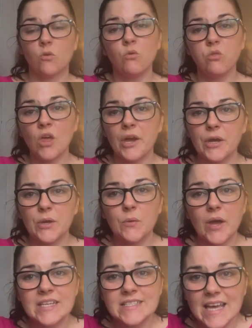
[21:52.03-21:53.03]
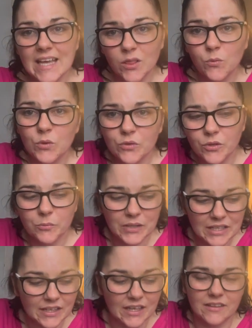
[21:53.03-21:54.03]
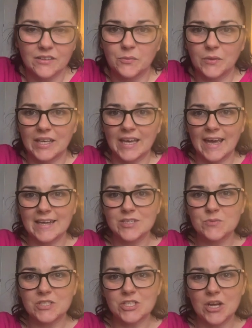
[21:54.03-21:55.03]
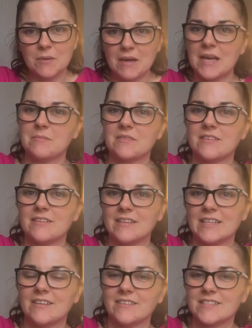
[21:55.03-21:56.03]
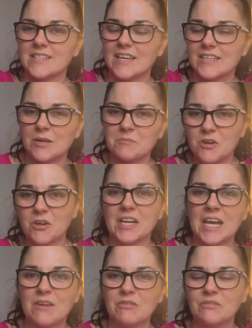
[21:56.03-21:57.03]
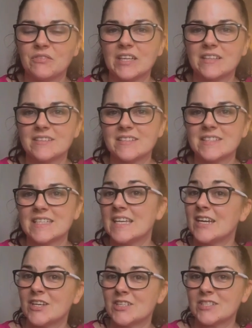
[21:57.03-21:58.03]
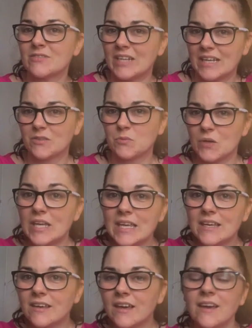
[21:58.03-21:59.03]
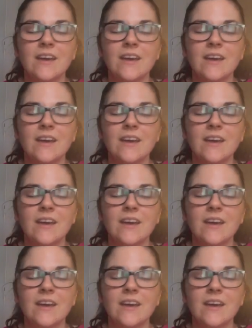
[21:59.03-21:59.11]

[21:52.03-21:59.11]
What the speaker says: Although Adele will not be there this weekend, which I'm absolutely gutted. I'm not going to have a fix to see her till next week.